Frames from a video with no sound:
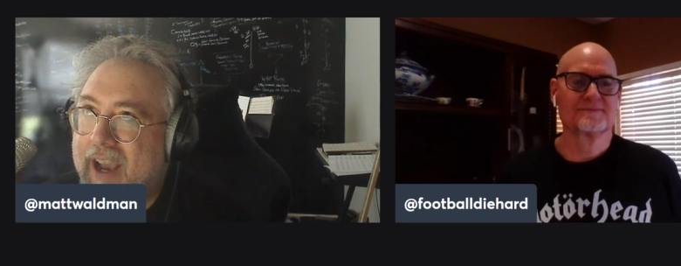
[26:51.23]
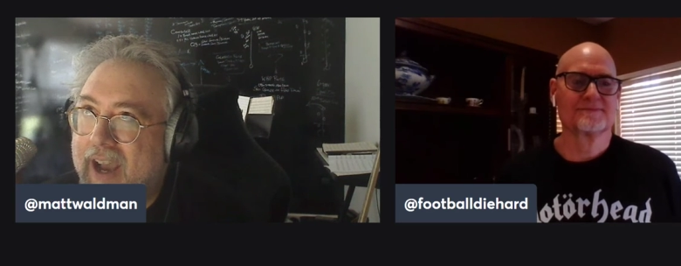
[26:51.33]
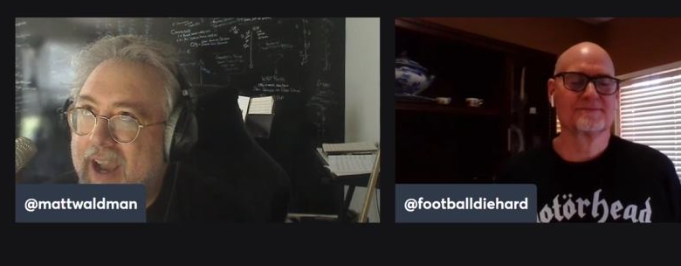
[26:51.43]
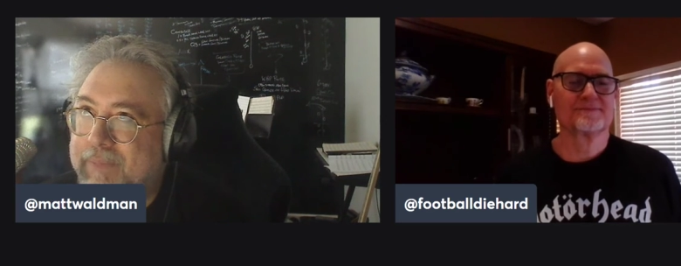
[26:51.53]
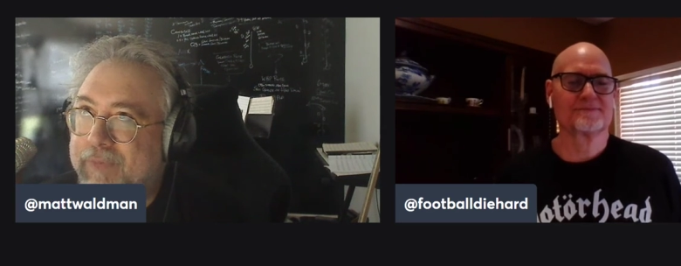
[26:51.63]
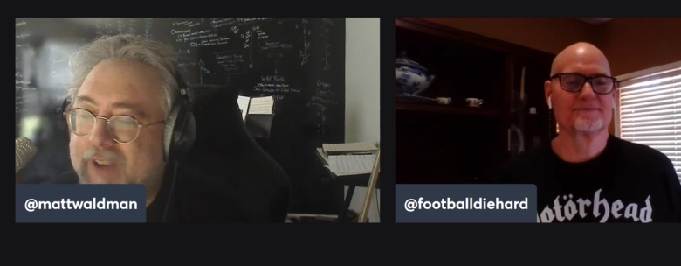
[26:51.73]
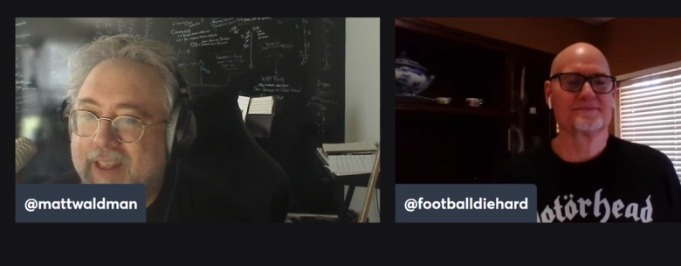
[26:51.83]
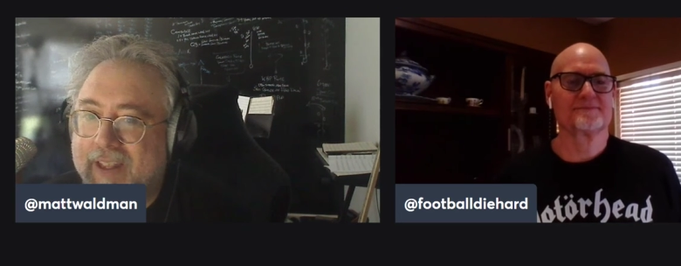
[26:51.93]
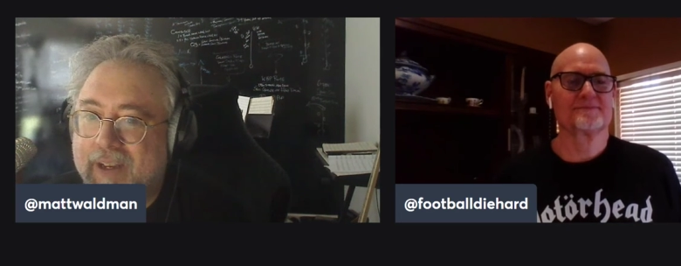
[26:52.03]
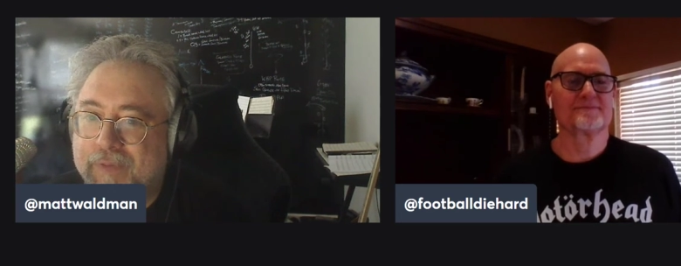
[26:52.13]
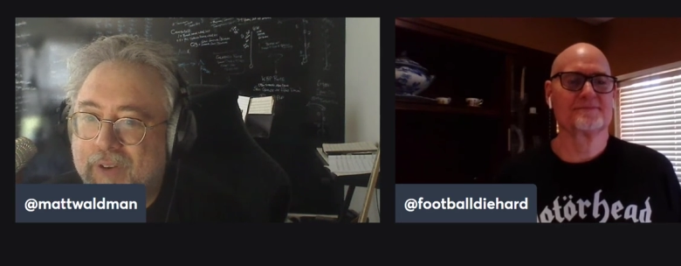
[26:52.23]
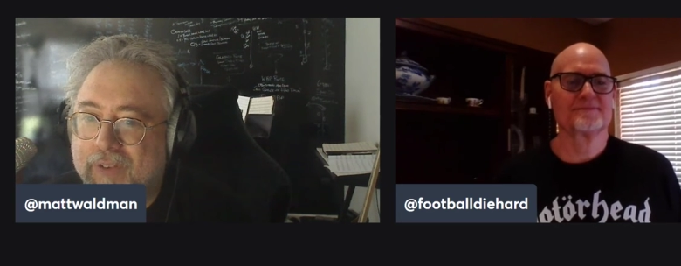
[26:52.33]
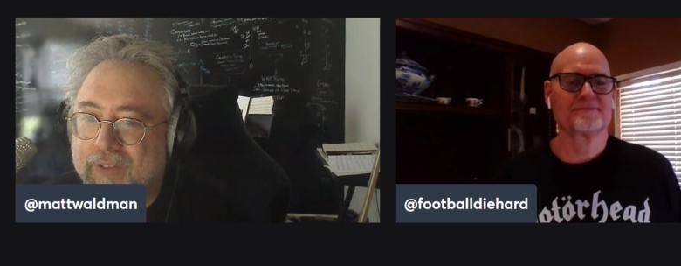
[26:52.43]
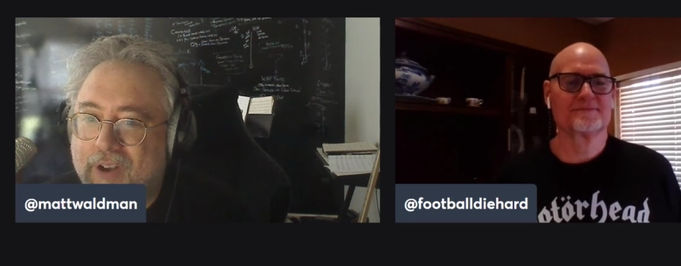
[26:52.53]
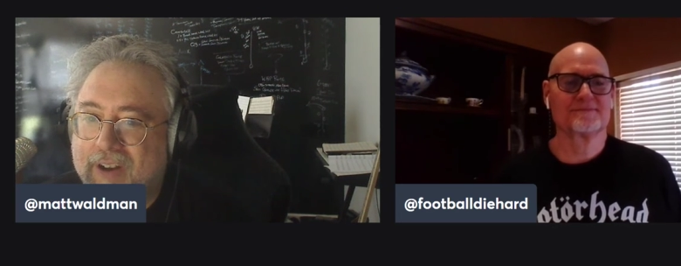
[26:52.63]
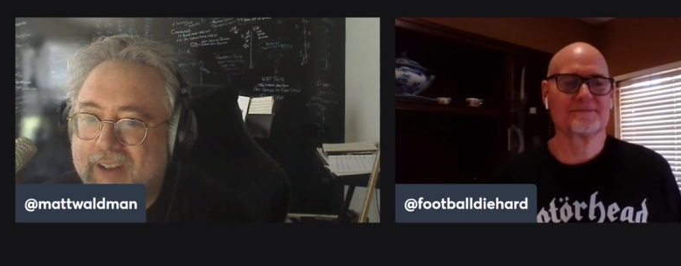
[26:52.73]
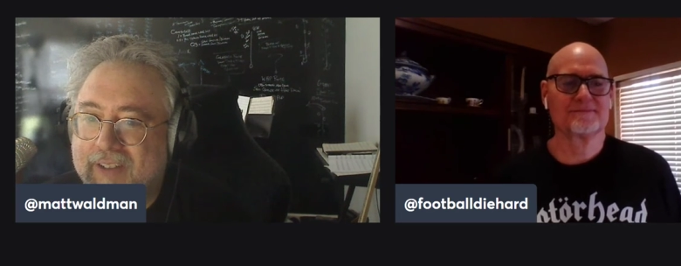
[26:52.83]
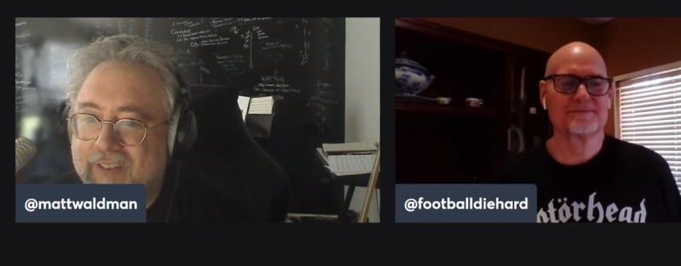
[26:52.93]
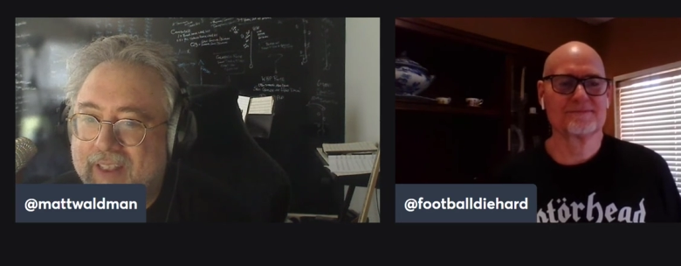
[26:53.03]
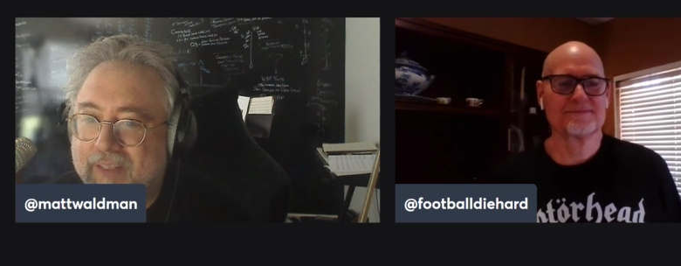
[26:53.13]
Speaker 1: I'm feeling it for as long
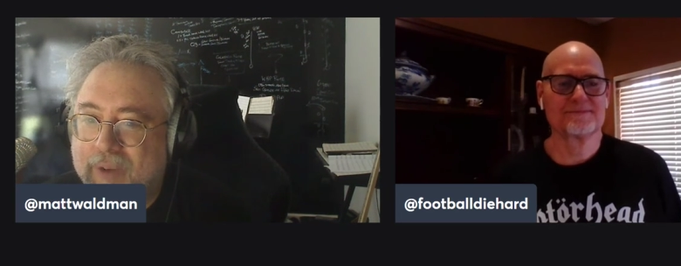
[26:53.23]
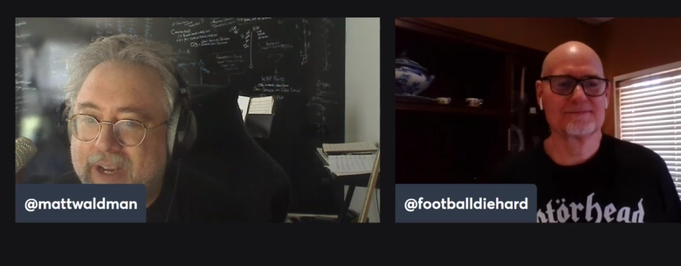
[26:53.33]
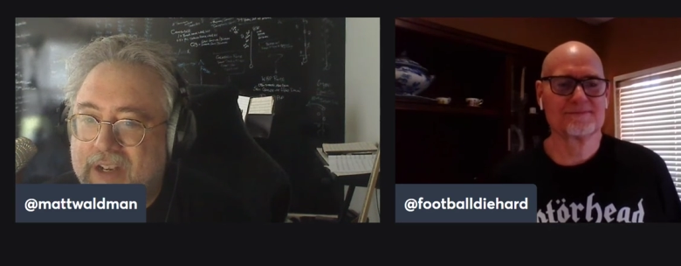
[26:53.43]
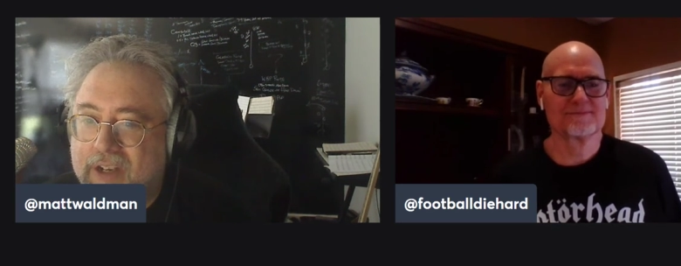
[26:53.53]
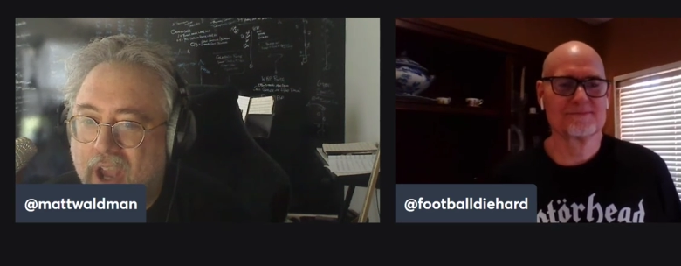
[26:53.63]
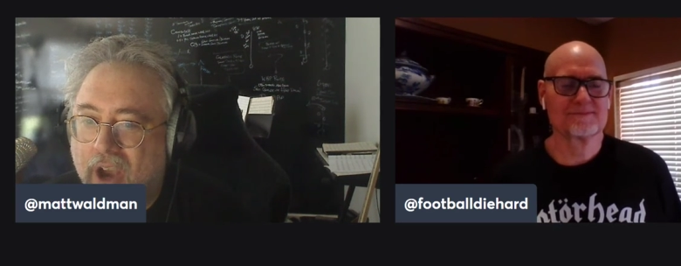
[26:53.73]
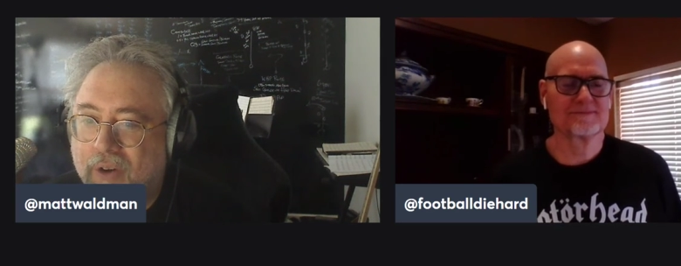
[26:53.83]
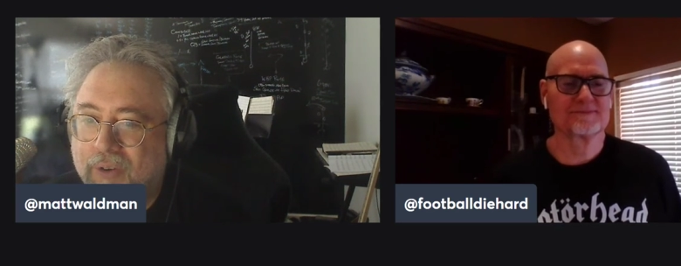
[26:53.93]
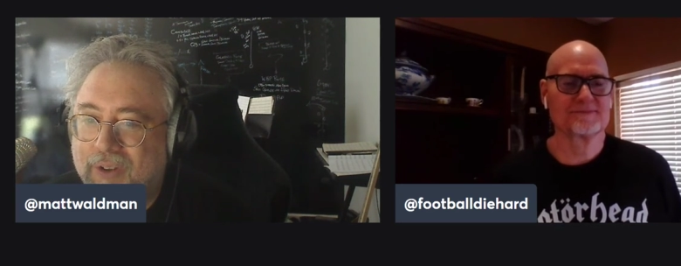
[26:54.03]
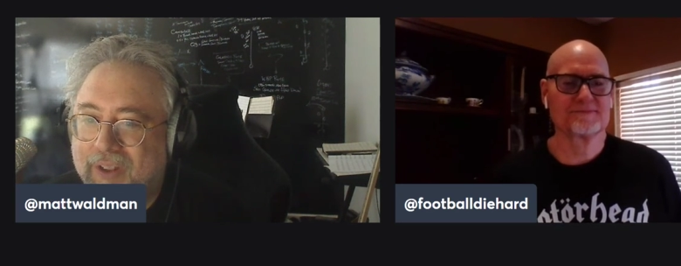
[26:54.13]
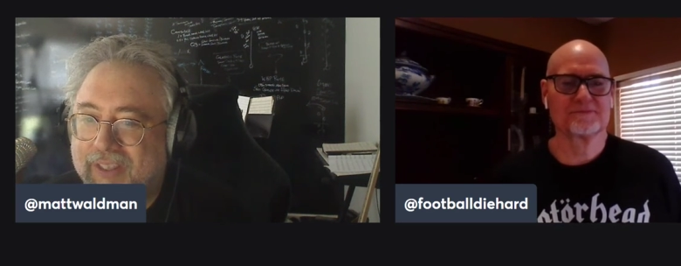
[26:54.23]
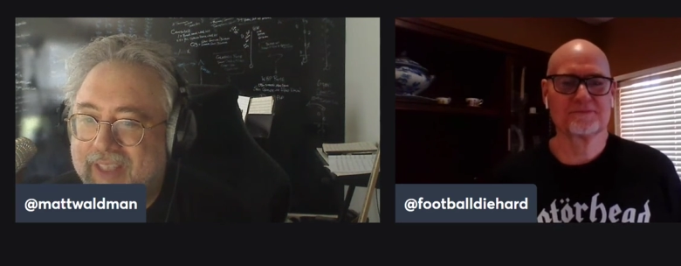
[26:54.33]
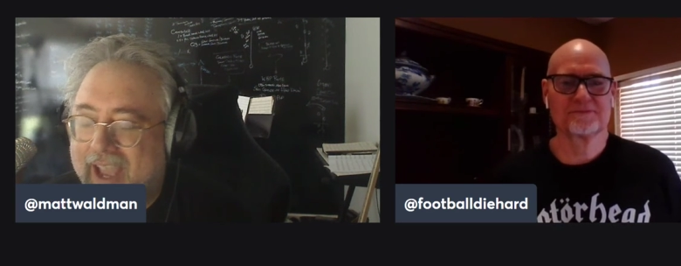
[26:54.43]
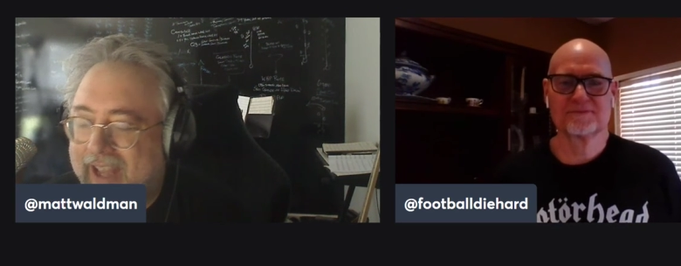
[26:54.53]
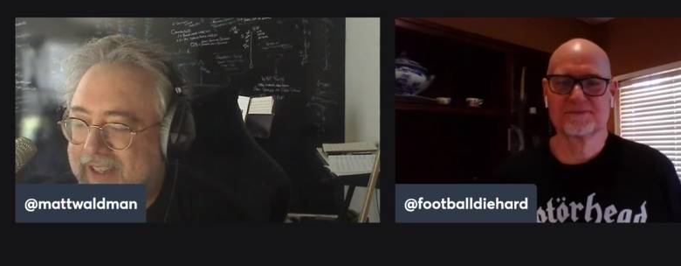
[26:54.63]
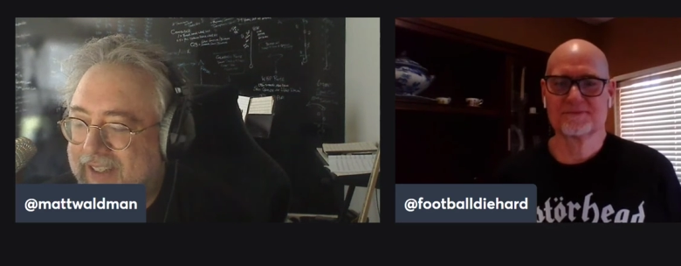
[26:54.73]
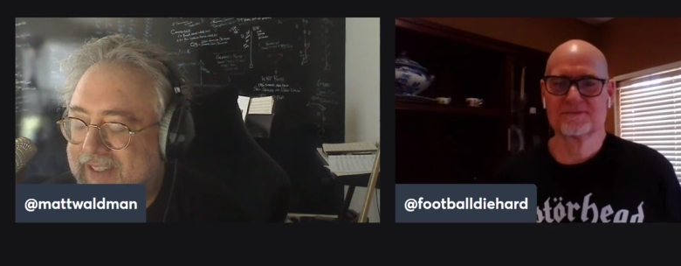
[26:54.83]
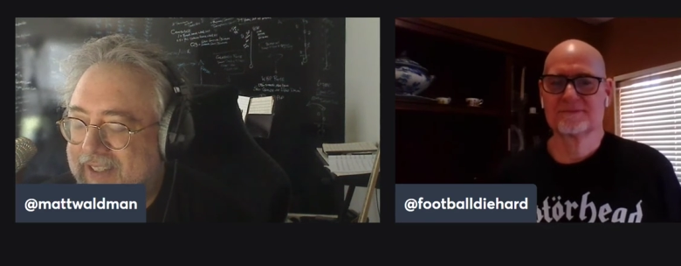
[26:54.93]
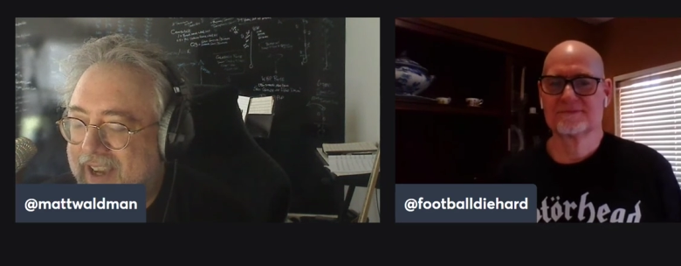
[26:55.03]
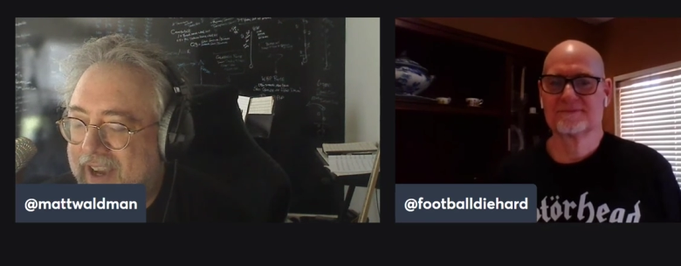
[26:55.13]
as that we know that
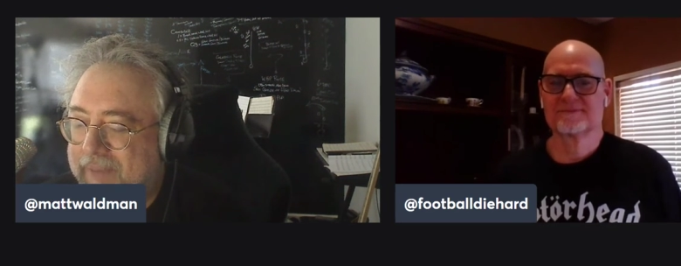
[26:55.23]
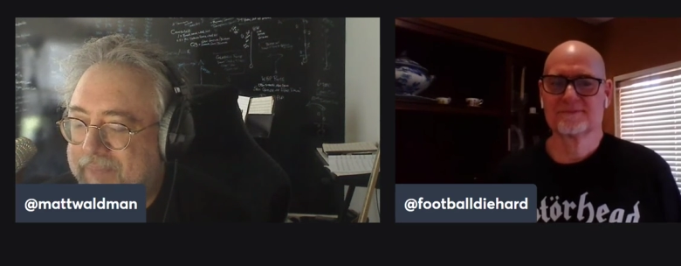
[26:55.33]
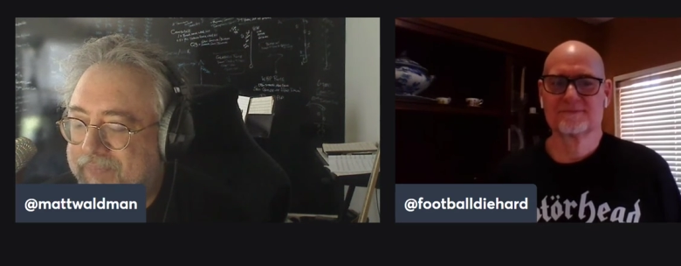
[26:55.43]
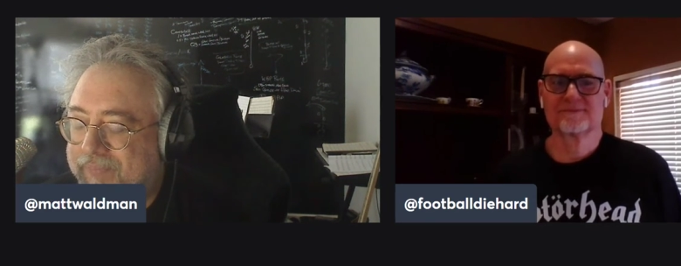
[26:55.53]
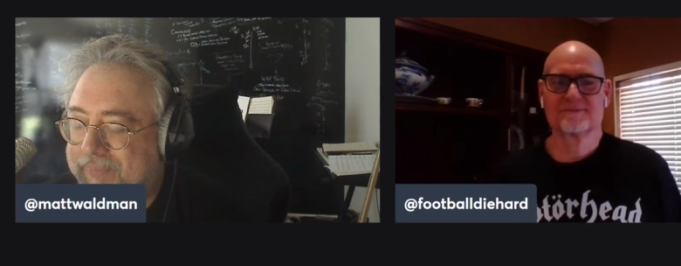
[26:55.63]
um,